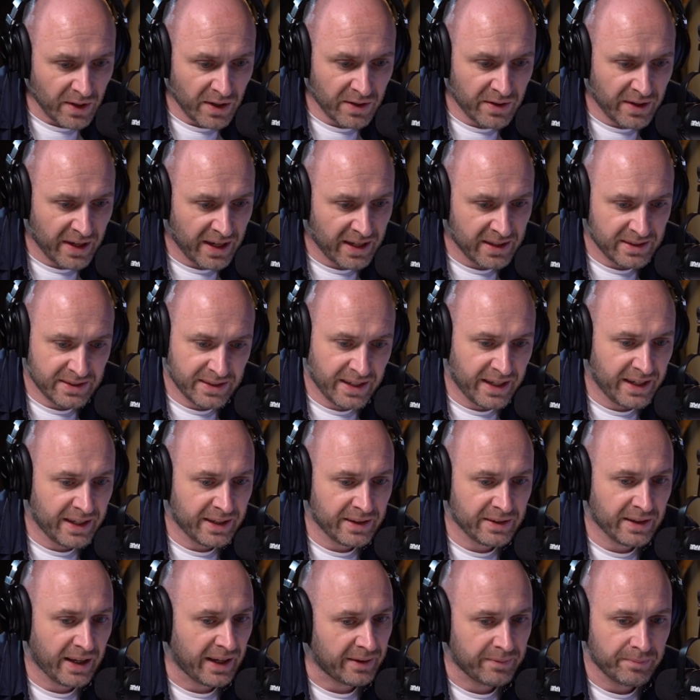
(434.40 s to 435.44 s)
They are
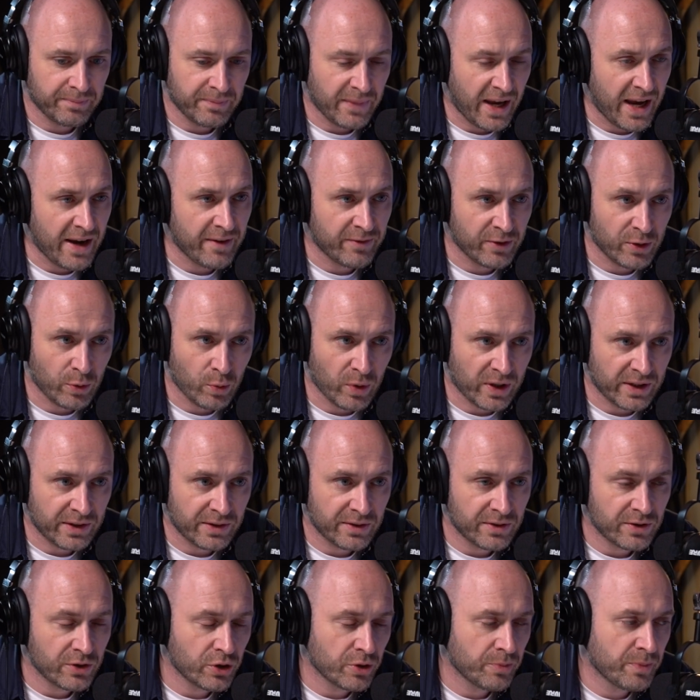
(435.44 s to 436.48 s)
saying like
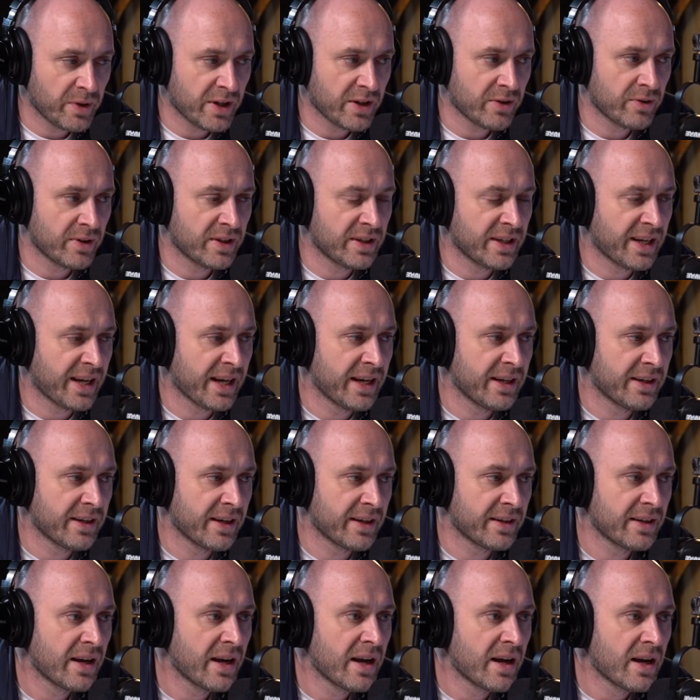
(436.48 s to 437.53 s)
everyone should be
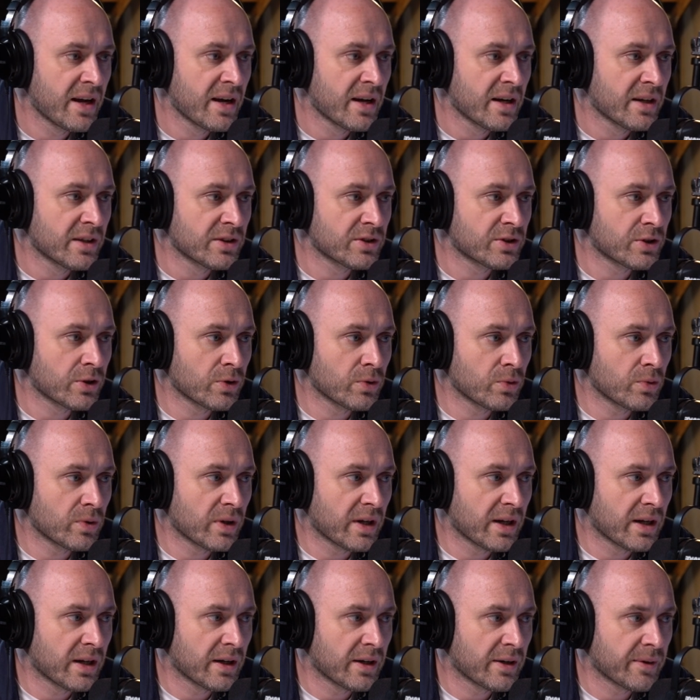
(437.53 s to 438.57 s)
eradicated.
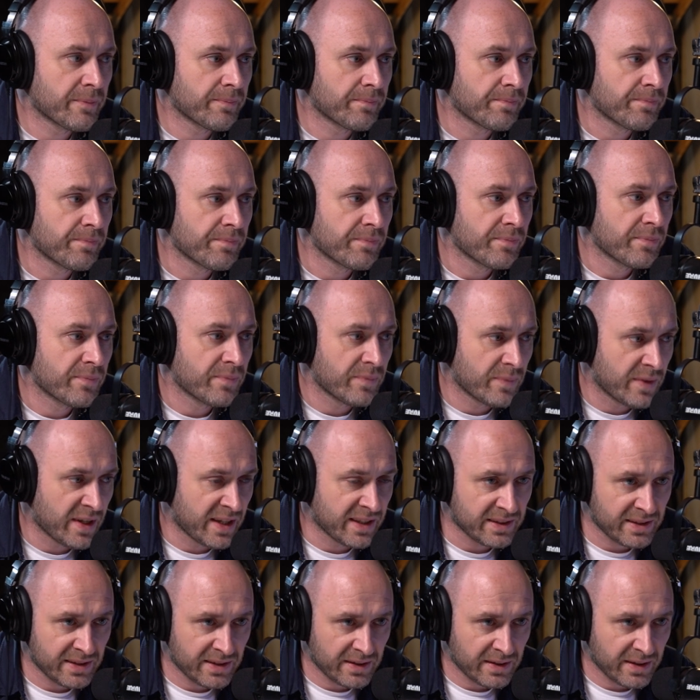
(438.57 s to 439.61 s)
So
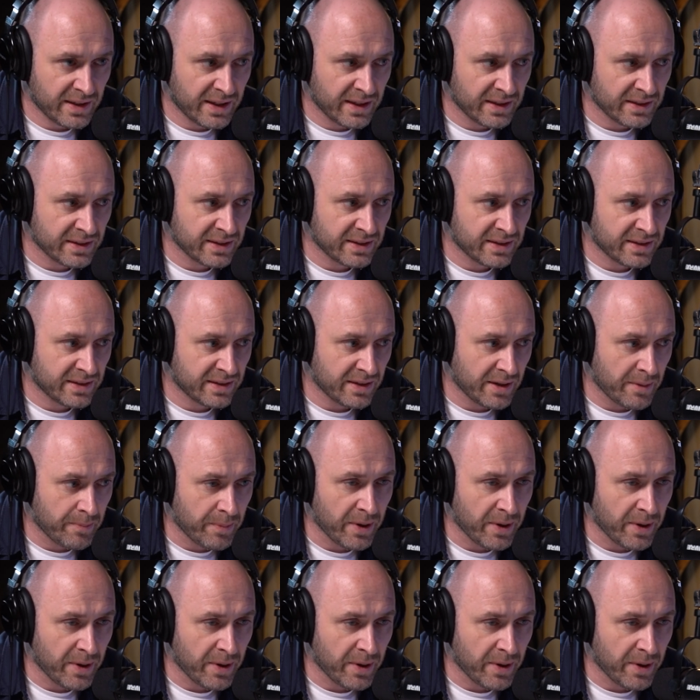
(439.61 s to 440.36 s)
this is a